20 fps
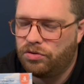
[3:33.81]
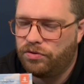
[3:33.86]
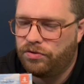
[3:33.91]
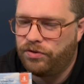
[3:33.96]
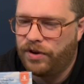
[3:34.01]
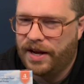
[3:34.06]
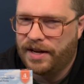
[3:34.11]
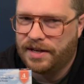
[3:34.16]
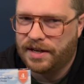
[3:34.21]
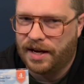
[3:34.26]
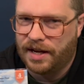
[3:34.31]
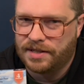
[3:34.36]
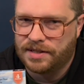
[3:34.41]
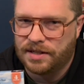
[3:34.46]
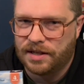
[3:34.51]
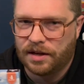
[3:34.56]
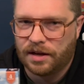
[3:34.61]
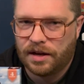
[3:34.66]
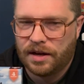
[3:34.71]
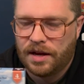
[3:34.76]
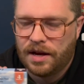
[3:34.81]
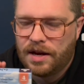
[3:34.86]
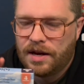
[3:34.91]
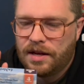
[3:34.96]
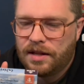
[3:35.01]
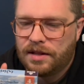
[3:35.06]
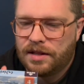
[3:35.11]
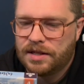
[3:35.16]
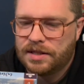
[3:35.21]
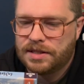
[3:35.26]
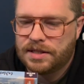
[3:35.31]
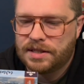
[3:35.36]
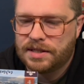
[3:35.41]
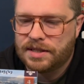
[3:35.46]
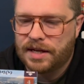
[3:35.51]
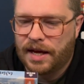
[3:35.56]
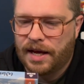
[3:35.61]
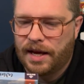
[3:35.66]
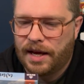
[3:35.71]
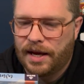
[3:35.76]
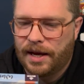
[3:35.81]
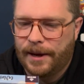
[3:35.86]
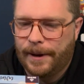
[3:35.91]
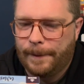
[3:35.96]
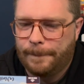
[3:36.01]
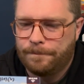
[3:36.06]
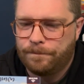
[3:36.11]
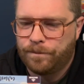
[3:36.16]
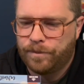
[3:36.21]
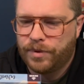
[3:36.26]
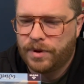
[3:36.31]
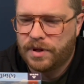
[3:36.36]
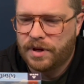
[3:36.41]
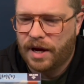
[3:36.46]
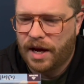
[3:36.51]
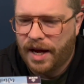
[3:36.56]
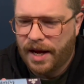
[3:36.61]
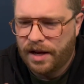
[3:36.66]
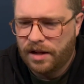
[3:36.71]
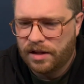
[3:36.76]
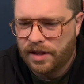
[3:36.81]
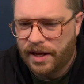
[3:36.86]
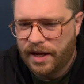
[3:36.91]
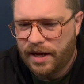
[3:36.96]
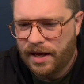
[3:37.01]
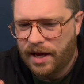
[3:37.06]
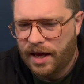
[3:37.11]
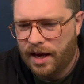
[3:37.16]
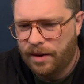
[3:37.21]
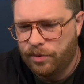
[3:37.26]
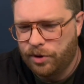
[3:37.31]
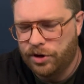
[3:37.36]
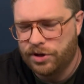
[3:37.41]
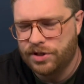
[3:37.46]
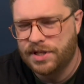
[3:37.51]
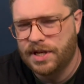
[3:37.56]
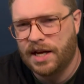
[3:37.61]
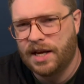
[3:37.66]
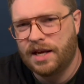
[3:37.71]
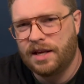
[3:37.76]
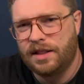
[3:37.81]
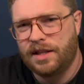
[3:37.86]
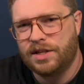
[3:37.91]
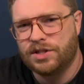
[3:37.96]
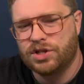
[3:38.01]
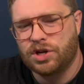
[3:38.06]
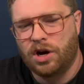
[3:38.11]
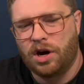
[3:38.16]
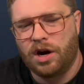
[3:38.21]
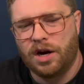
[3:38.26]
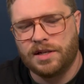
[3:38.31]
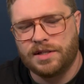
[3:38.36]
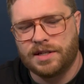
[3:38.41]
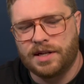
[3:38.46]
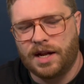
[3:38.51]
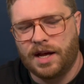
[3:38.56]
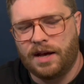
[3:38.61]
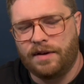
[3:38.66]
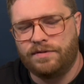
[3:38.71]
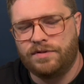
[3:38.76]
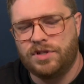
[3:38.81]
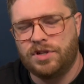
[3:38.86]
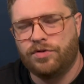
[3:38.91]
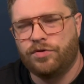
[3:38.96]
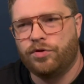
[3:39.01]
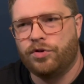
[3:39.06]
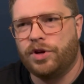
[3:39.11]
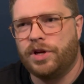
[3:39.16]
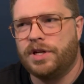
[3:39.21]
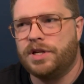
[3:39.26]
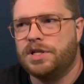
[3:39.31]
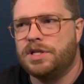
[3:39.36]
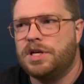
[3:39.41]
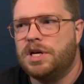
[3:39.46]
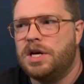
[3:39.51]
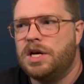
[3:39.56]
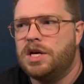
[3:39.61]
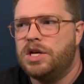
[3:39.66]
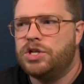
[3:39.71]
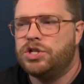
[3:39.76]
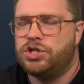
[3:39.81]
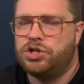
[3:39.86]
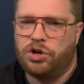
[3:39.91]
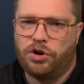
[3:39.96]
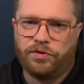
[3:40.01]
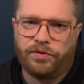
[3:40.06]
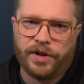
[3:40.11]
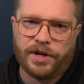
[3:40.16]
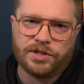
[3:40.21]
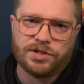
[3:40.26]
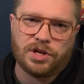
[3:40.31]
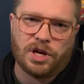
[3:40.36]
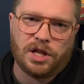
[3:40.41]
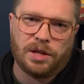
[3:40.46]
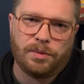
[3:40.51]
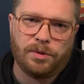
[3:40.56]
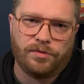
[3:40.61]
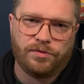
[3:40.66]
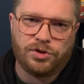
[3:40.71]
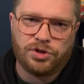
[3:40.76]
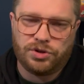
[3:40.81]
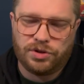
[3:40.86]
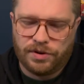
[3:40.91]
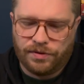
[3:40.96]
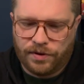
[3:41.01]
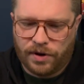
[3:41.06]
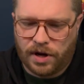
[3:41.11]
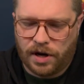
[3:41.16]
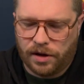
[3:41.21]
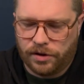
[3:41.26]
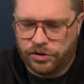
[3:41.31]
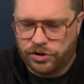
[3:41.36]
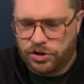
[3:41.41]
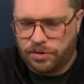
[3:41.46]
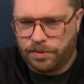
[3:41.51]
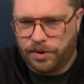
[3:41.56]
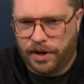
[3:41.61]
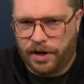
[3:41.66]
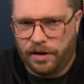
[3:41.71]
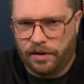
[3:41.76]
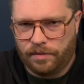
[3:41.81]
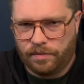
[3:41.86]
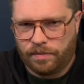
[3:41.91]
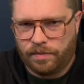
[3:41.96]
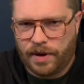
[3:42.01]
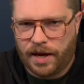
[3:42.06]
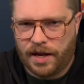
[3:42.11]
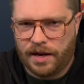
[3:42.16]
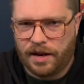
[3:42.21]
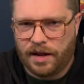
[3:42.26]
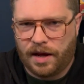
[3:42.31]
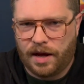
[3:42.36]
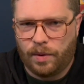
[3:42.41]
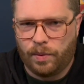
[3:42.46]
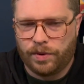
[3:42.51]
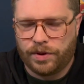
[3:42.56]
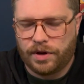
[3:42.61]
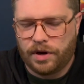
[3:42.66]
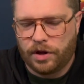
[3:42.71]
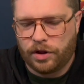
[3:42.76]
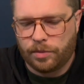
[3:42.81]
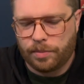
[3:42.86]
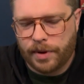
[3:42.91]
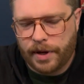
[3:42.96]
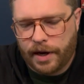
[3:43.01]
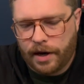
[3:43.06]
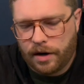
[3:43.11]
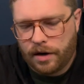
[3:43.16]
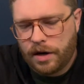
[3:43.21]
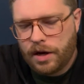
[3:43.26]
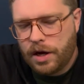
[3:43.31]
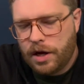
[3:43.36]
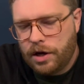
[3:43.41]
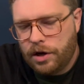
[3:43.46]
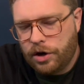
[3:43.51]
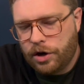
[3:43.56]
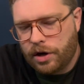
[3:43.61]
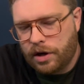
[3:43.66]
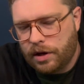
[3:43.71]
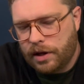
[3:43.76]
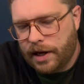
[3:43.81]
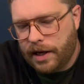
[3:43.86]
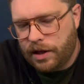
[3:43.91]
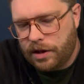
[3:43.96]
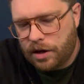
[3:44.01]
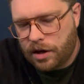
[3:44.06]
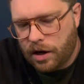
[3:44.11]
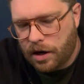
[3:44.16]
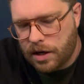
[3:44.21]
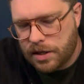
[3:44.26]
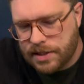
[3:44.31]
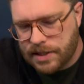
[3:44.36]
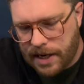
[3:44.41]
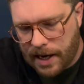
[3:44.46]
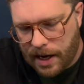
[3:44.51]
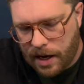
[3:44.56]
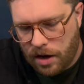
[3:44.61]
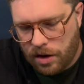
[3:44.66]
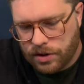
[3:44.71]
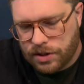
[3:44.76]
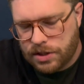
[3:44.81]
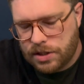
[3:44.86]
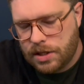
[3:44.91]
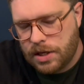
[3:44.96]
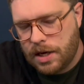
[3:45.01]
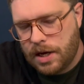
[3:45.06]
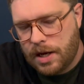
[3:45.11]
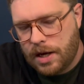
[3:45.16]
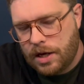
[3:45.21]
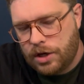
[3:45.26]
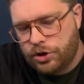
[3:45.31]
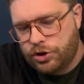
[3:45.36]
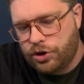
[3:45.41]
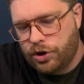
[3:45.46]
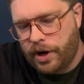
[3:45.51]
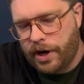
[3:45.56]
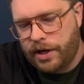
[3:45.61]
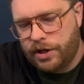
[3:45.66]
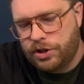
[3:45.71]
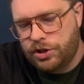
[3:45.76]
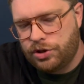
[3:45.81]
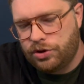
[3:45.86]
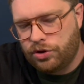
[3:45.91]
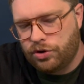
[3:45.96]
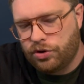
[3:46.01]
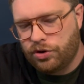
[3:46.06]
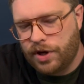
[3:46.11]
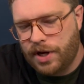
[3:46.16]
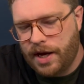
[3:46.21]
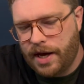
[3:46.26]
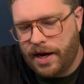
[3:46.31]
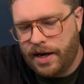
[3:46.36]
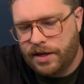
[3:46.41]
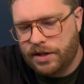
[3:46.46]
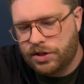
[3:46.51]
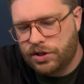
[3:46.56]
fantastic. This is a tile laying game where you're taking these cards that have different snowflakes on them of 2 different colors. You're playing head to head with another player. You're going to lay the cards out, trying to create